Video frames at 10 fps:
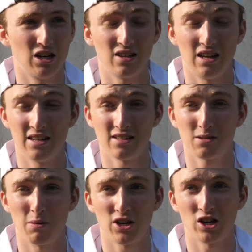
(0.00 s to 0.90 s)
is a
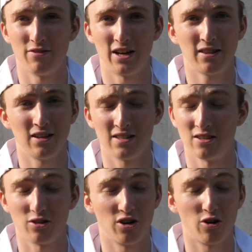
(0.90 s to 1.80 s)
special event, it's
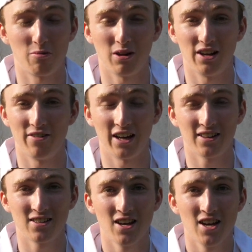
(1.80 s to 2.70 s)
not a normal
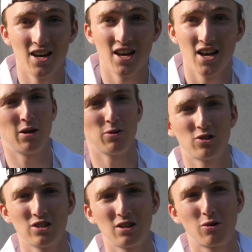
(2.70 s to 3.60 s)
event. It was
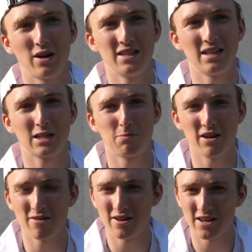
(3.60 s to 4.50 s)
just a crazy
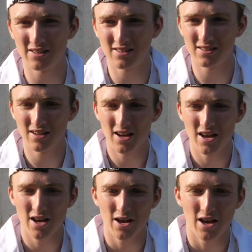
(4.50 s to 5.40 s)
experience
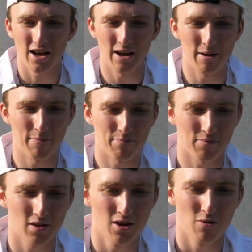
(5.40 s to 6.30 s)

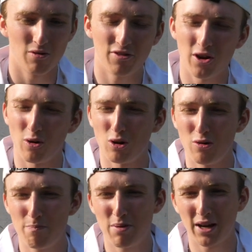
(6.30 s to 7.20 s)
with the
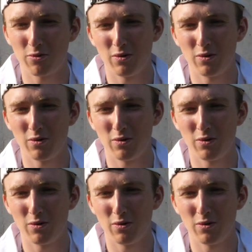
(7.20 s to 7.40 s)
Olympic